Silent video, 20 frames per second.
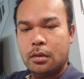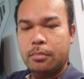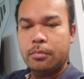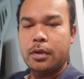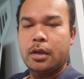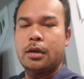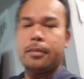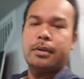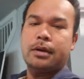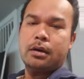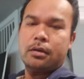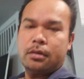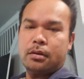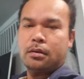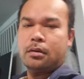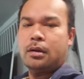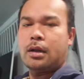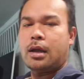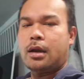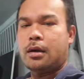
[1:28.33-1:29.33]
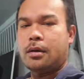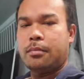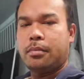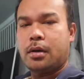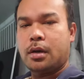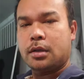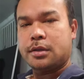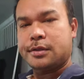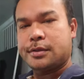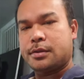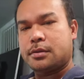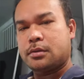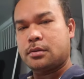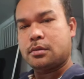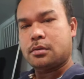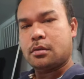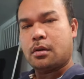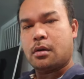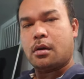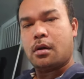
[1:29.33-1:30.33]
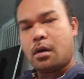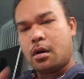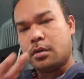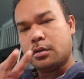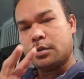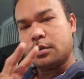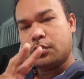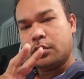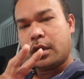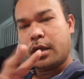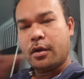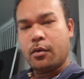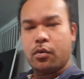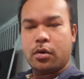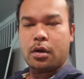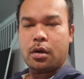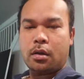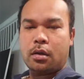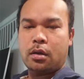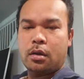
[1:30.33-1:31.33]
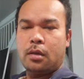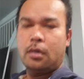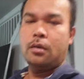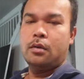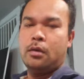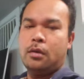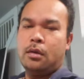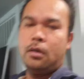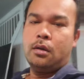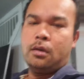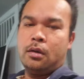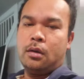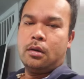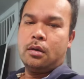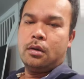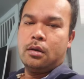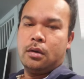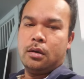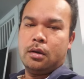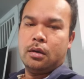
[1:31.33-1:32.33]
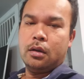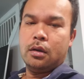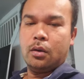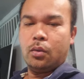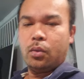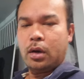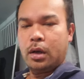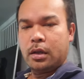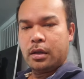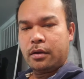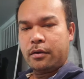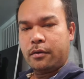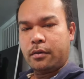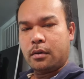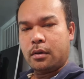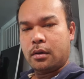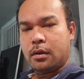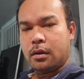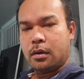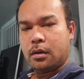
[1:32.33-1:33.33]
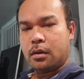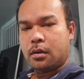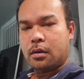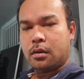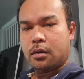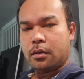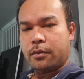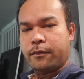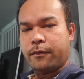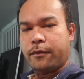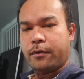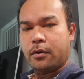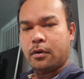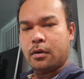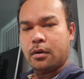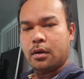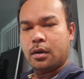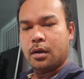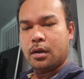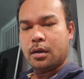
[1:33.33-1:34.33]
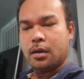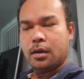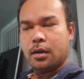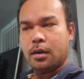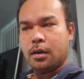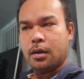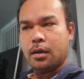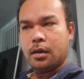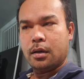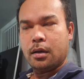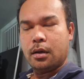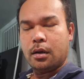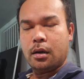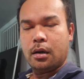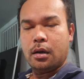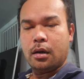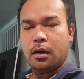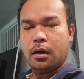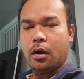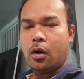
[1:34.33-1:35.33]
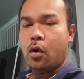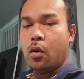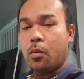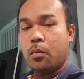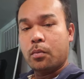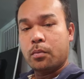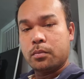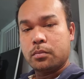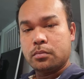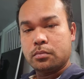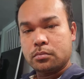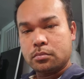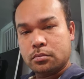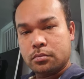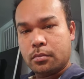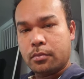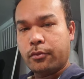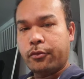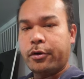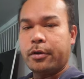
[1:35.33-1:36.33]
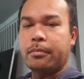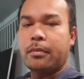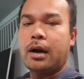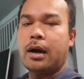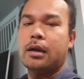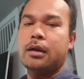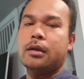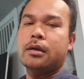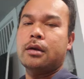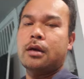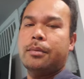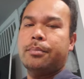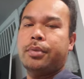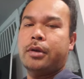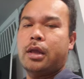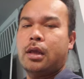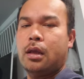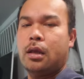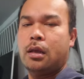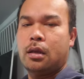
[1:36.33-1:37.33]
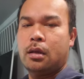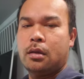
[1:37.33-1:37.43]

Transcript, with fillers: Made about 900 bucks on two day work. A little welding for a, uh, a, a home remodeling company.